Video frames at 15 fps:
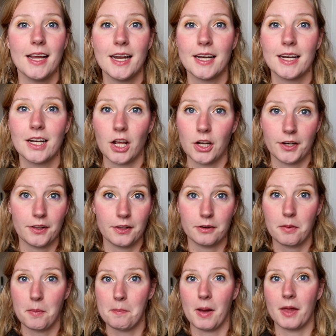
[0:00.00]
in
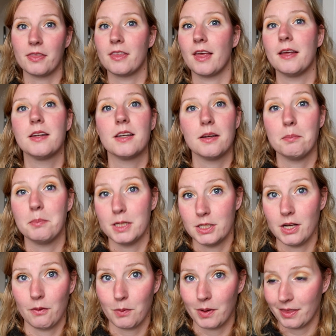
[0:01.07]
another month and be
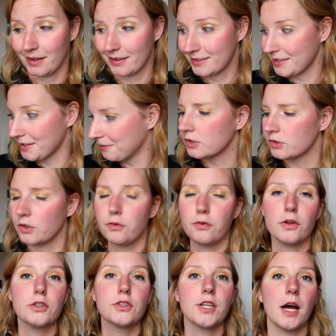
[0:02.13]
done with it. So
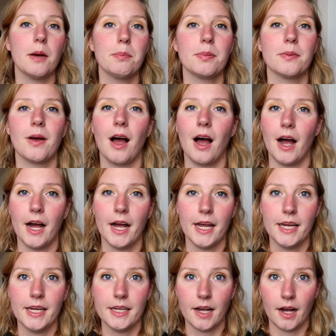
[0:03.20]
first up,
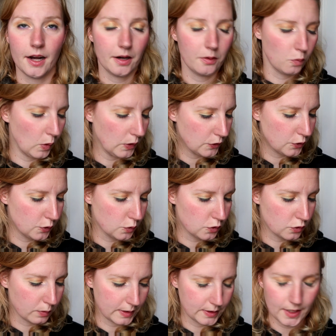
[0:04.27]
I want to
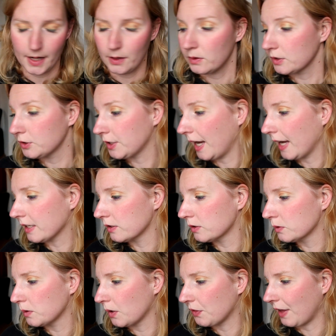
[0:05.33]
switch out a
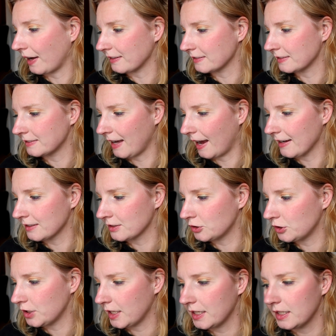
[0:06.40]
shadow, that satin
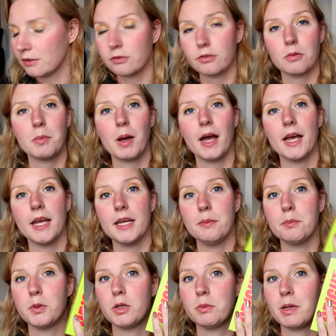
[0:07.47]
shade from my
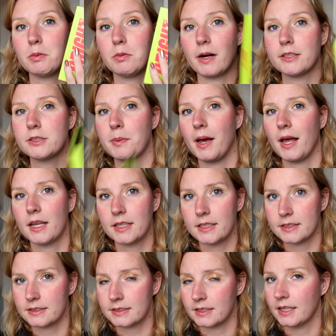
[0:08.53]
Beauty Bay Rides
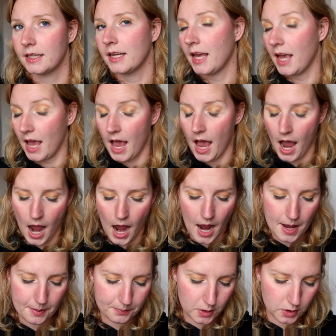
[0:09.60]
palette.
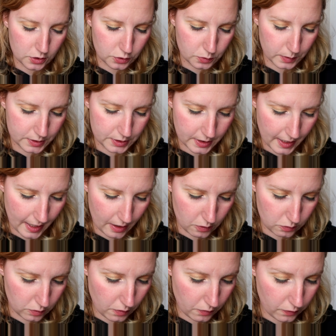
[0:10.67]
I'm gonna switch it
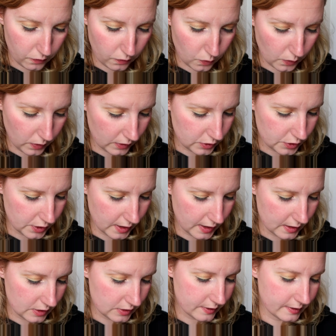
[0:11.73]
out for the
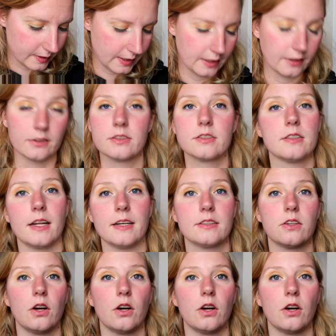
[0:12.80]
shade Sneakers that is